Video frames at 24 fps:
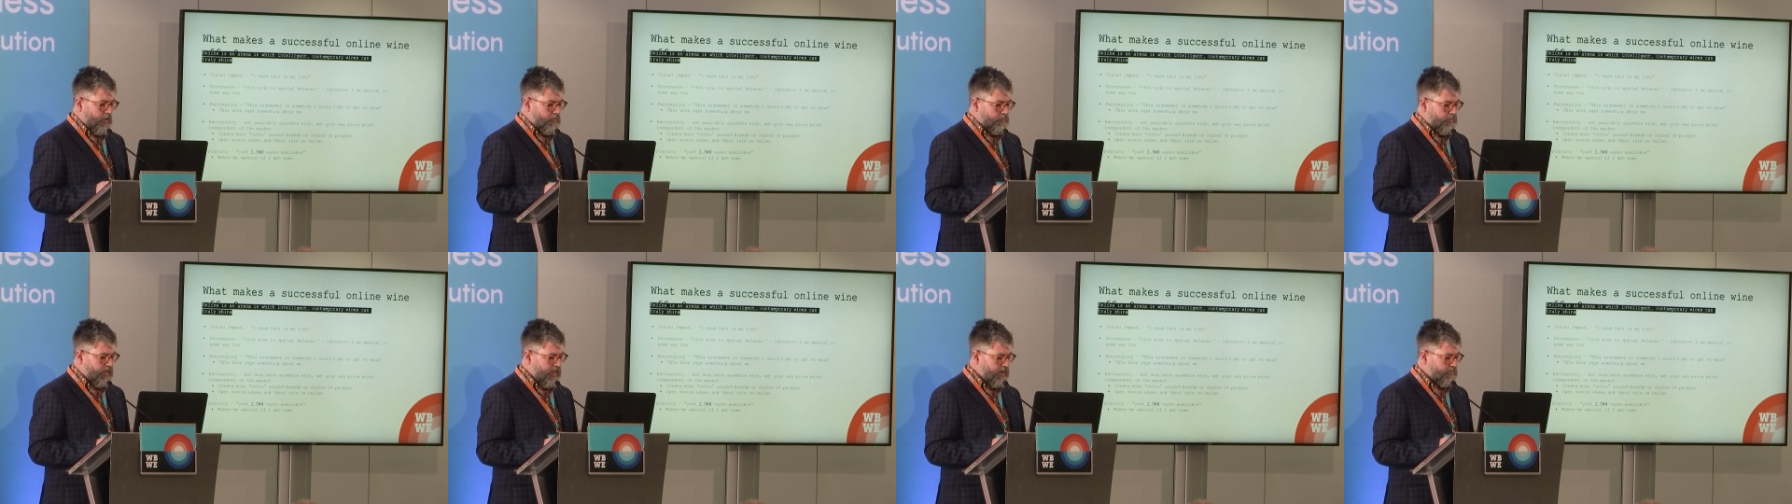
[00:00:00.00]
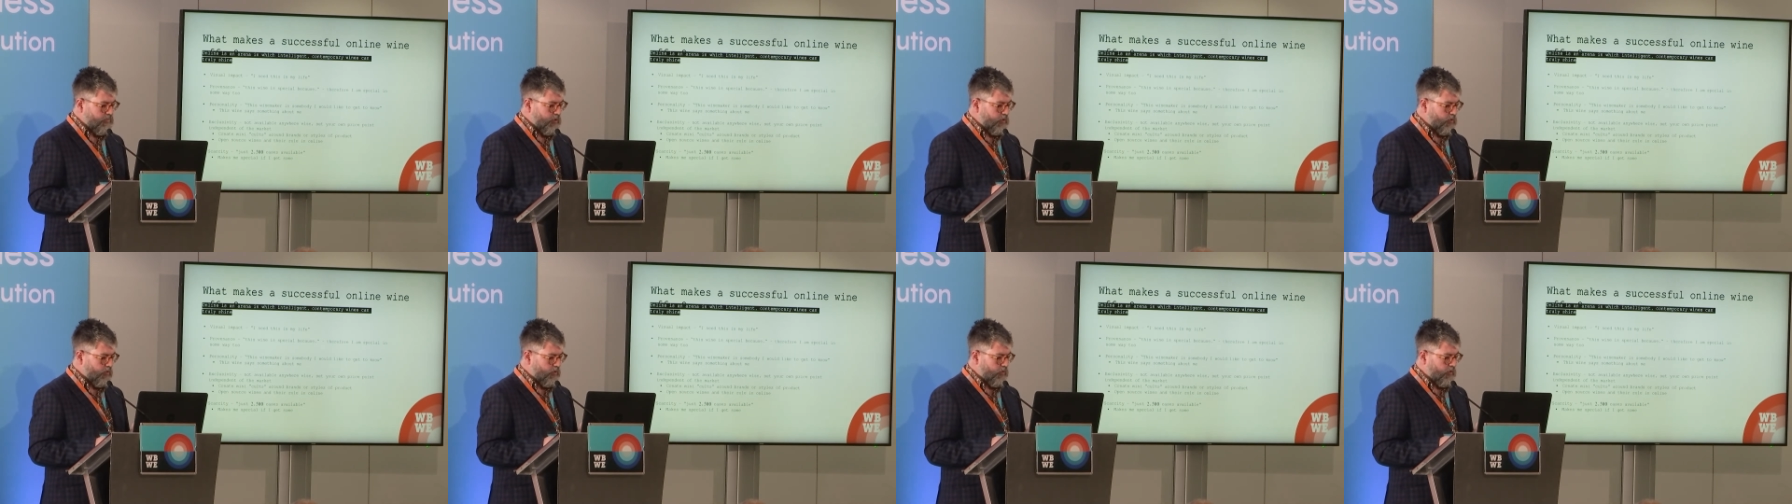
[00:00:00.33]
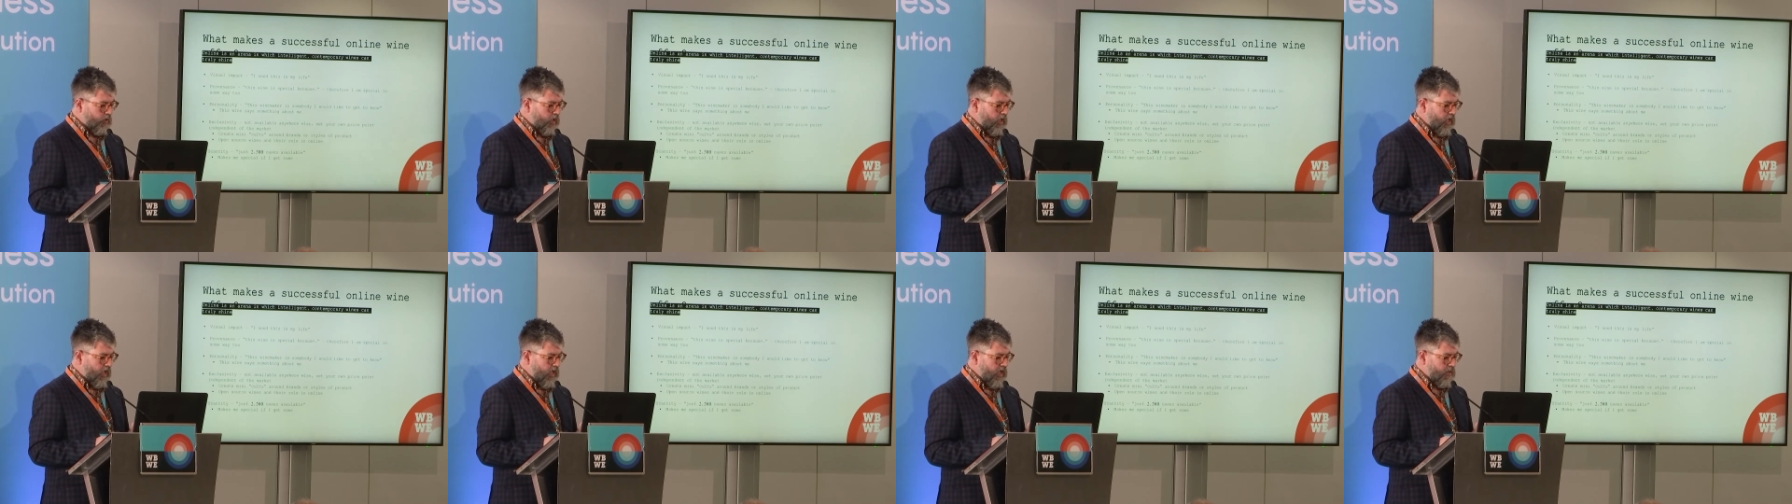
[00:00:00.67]

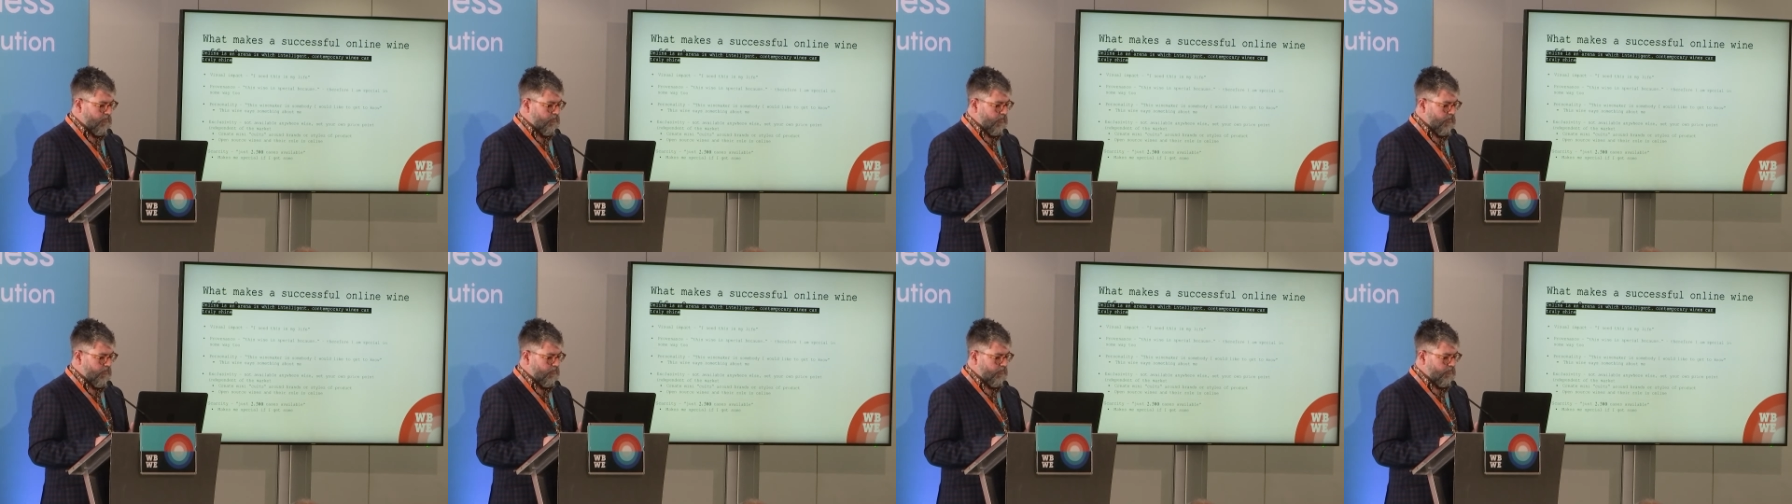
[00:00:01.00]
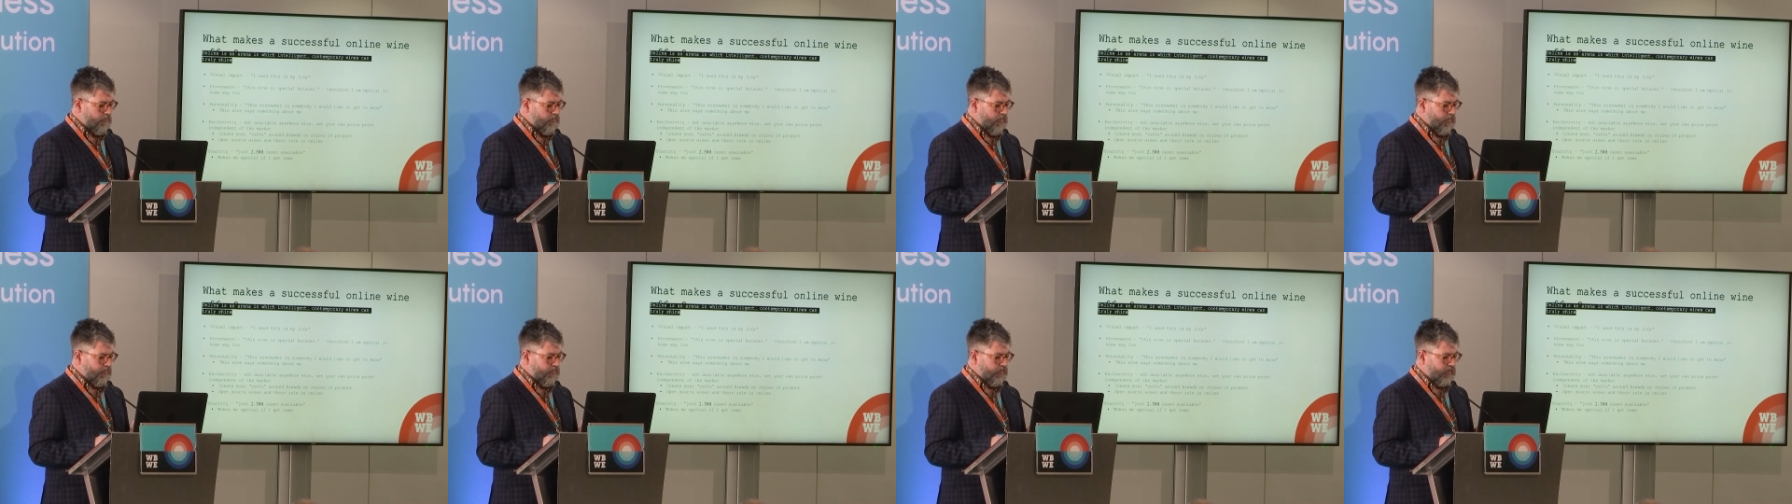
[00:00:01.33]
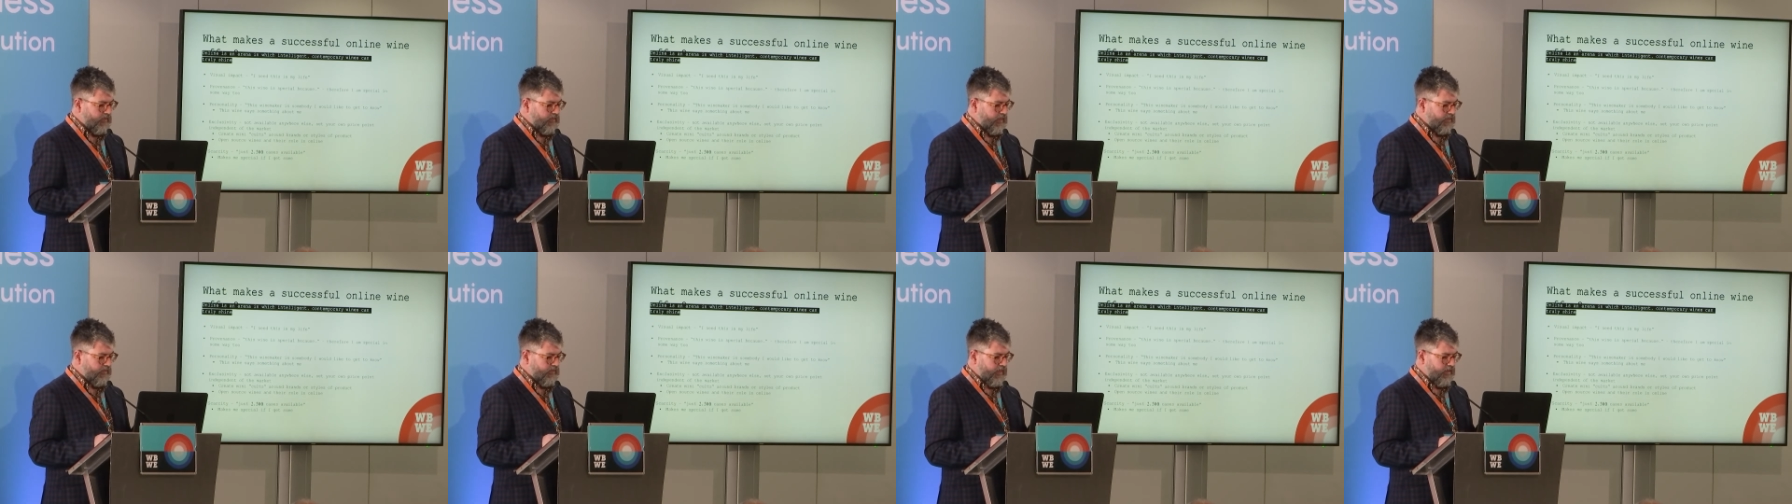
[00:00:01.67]
people. Um,
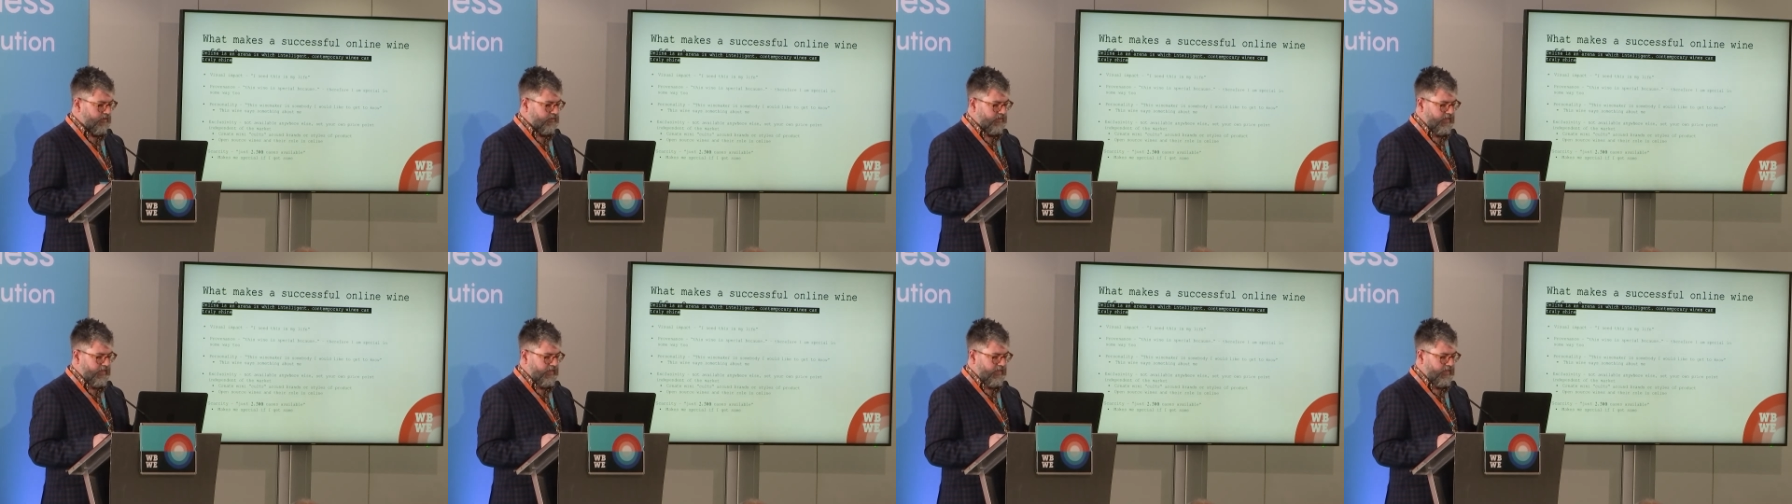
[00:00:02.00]
they,